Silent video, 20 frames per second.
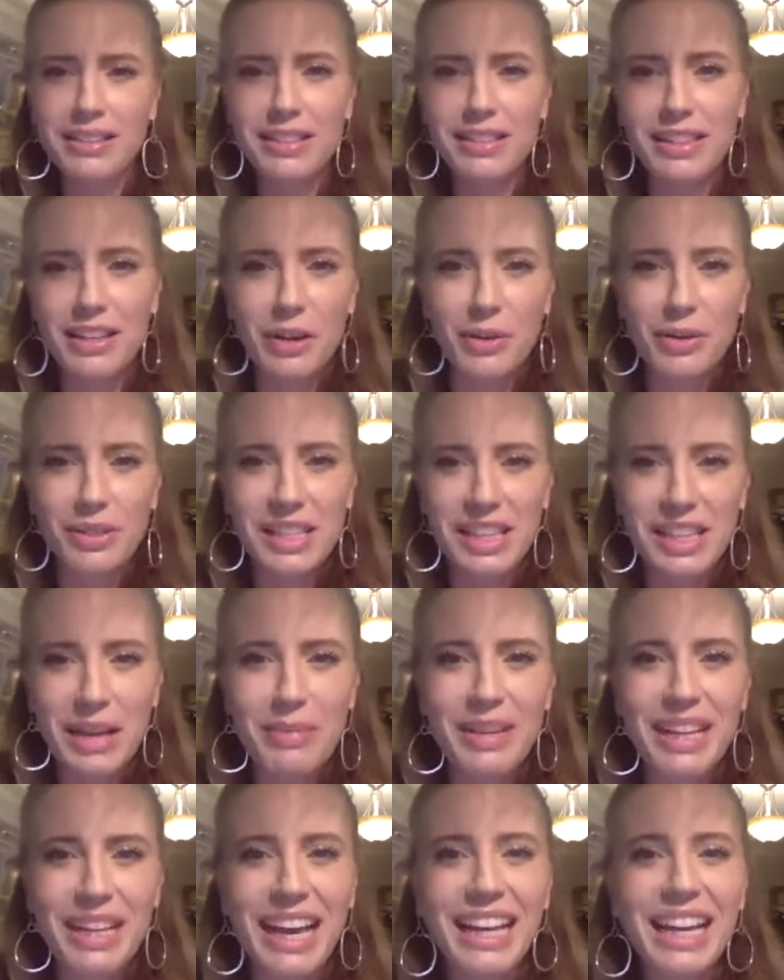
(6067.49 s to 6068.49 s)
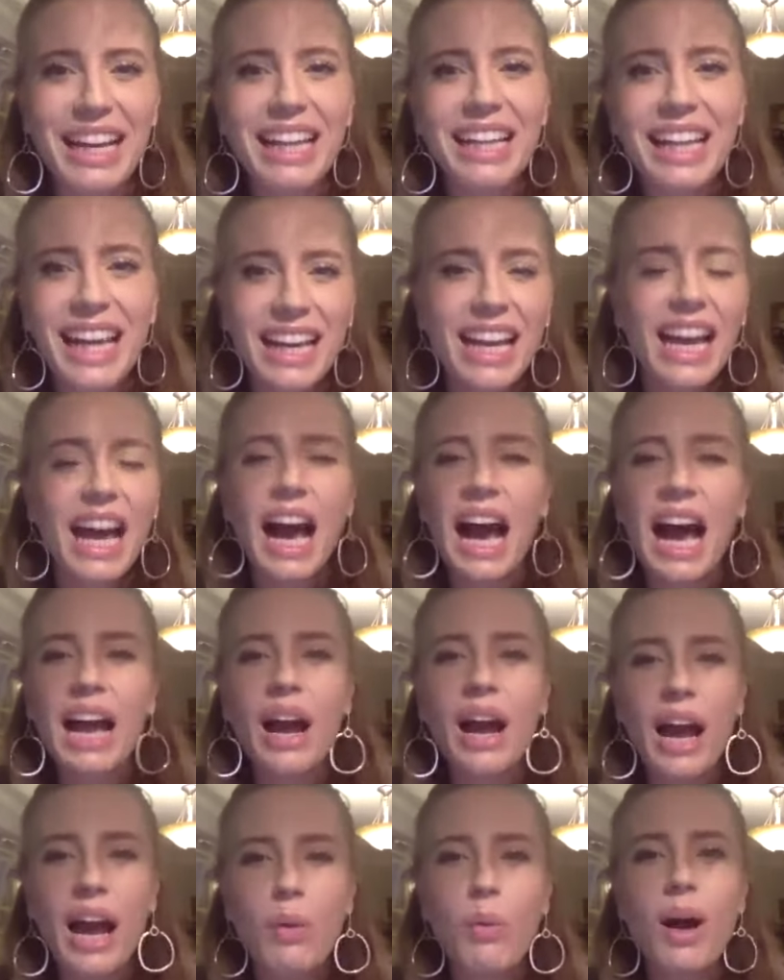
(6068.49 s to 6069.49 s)
you know, see them again. And like,
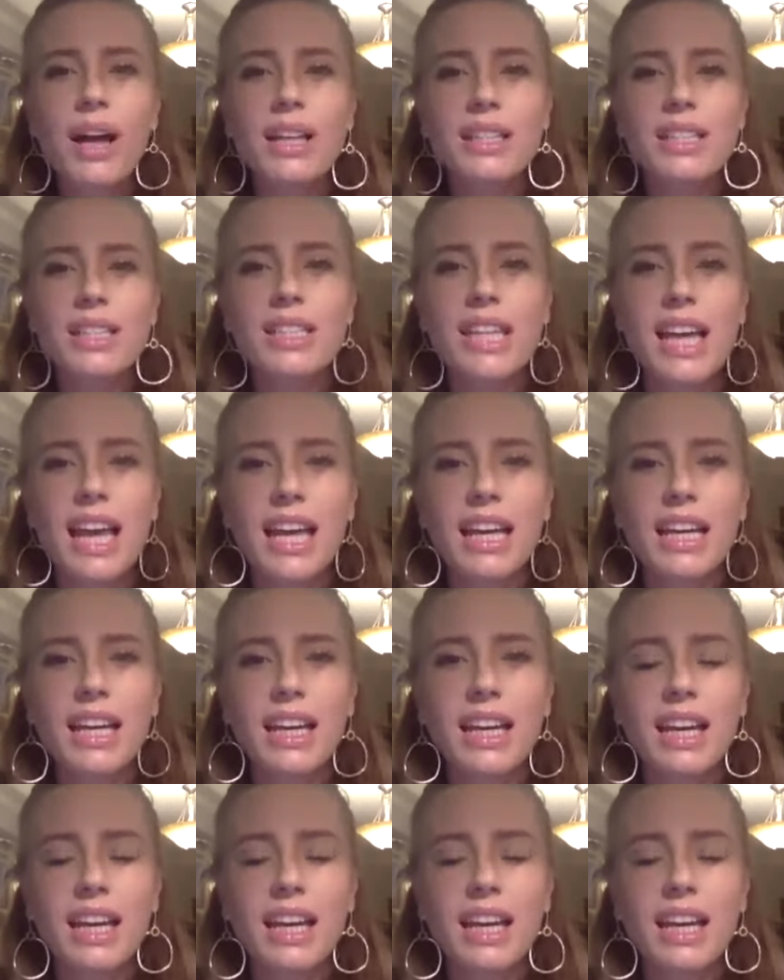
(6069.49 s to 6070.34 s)
I want to